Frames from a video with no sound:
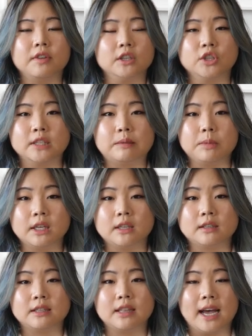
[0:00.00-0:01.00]
It just
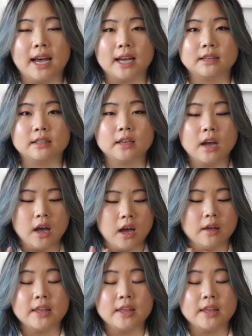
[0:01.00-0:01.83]
means that uh,